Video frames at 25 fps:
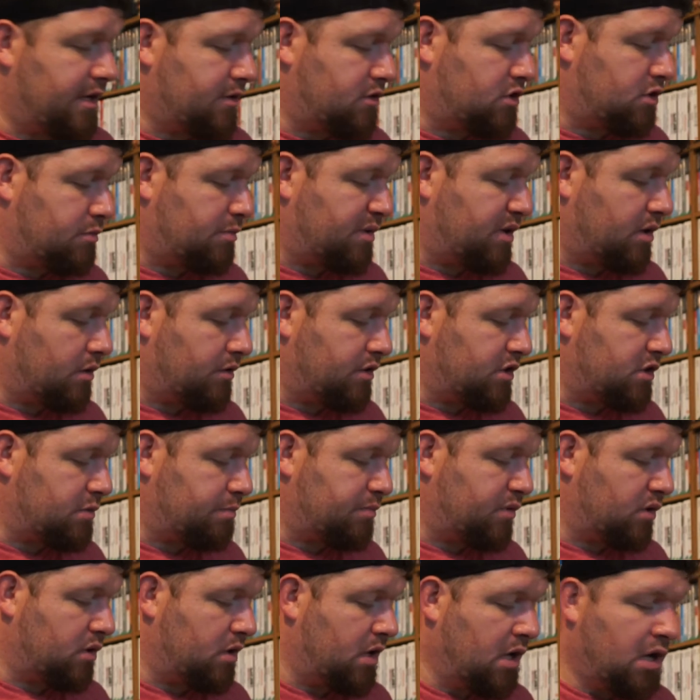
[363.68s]
to be honest,
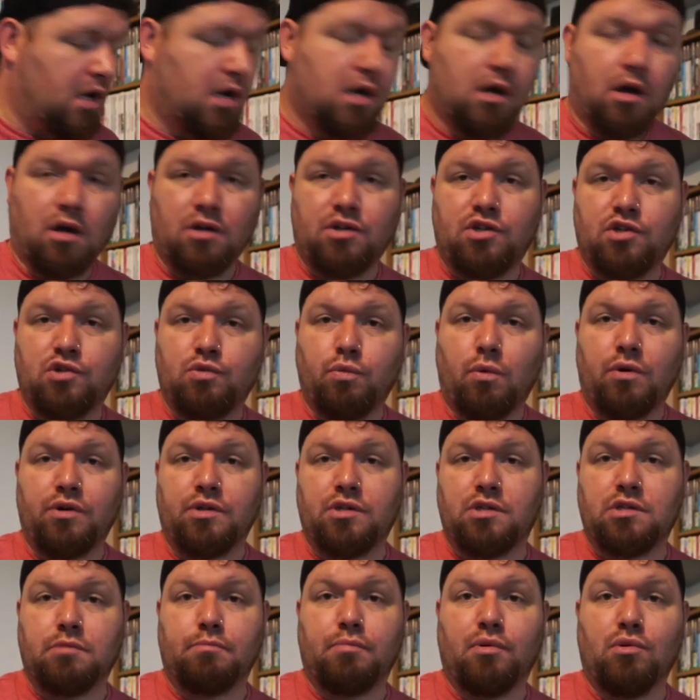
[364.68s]
but I just wanted
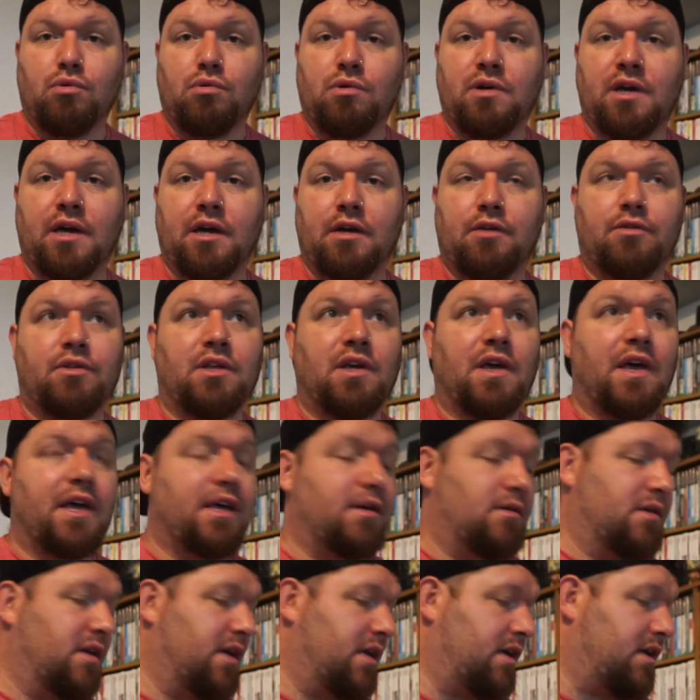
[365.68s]
to bulk out the
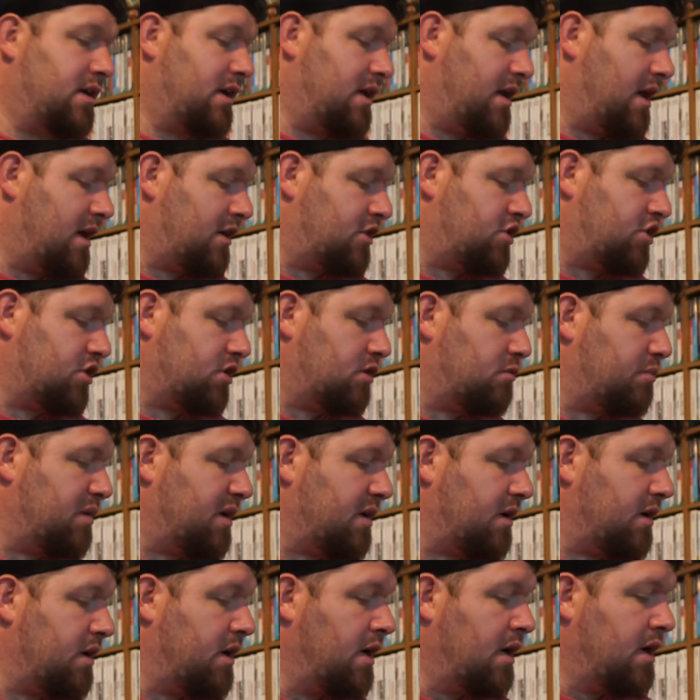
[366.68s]
Game Gear collection a
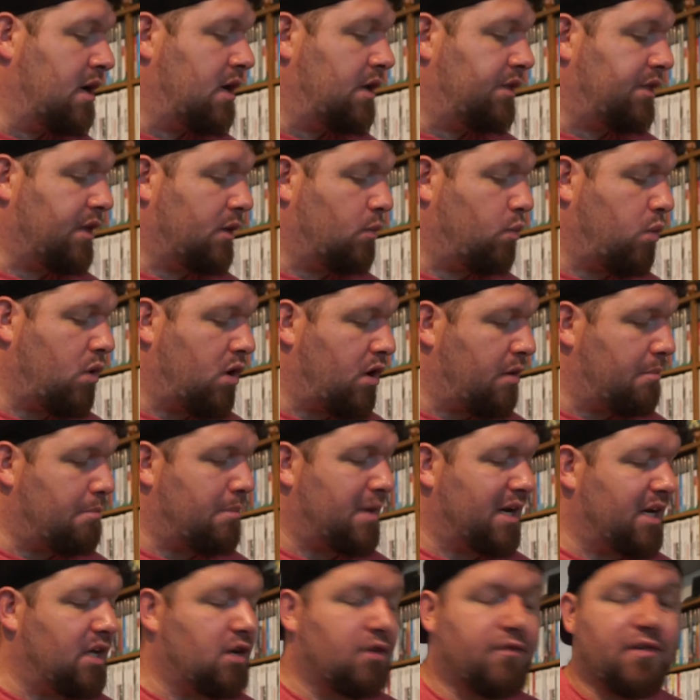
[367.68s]
bit. There weren't
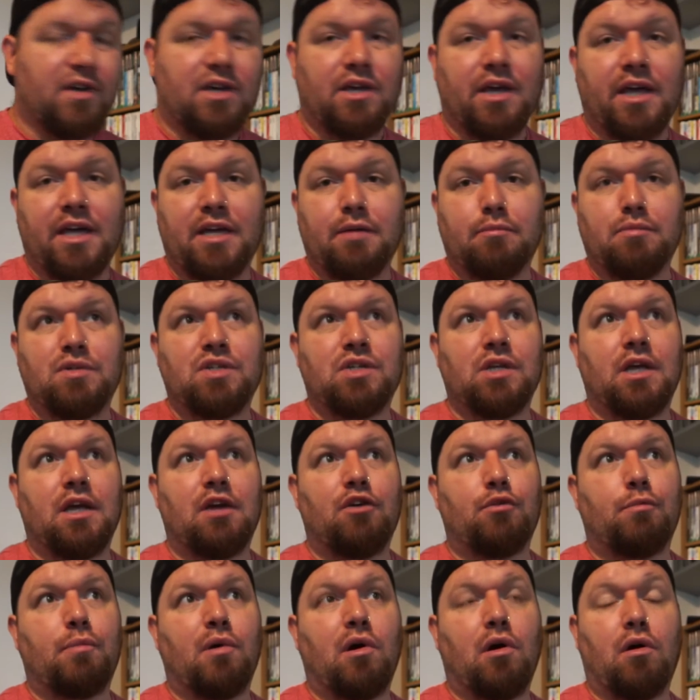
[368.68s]
many other games there
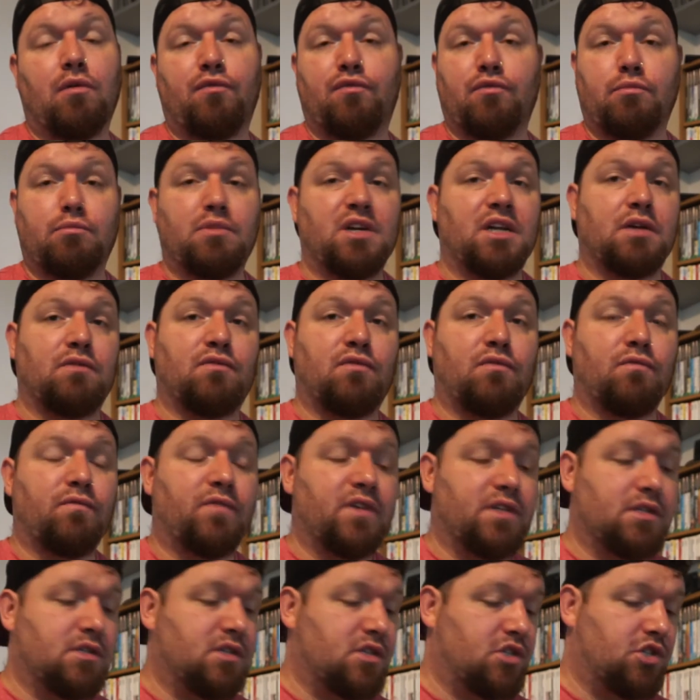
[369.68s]
apart from Nick from
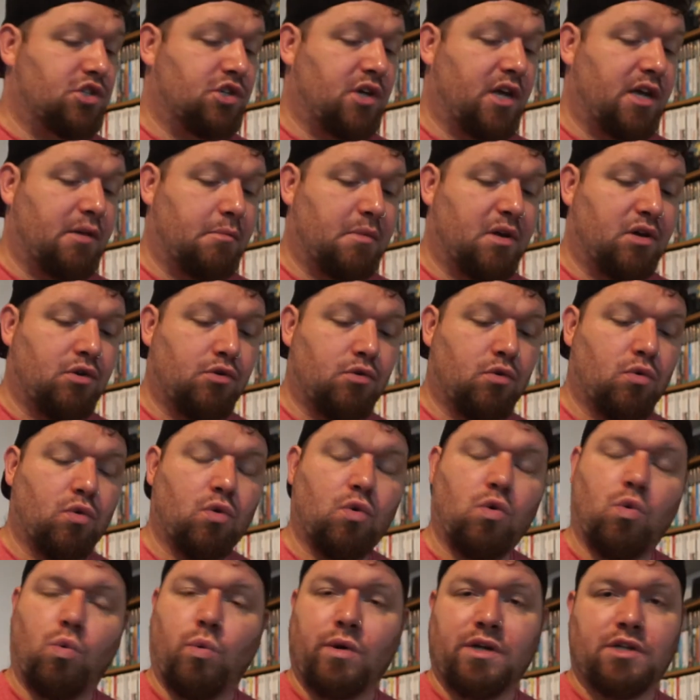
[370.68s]
Vintage Gamer, who
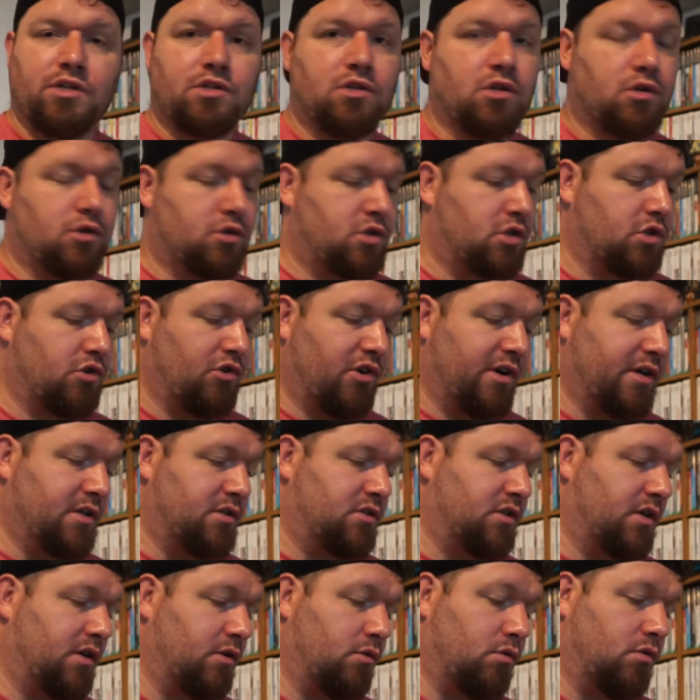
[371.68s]
always cuts a great
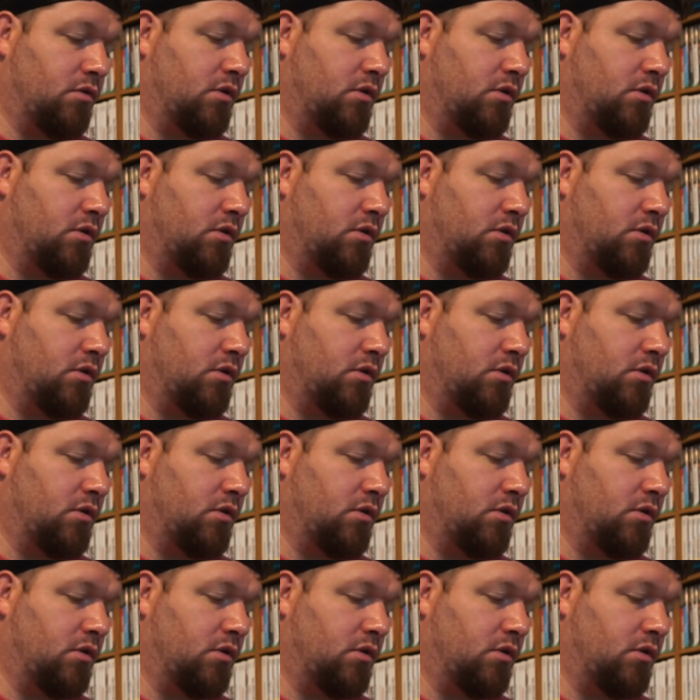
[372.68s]
deal.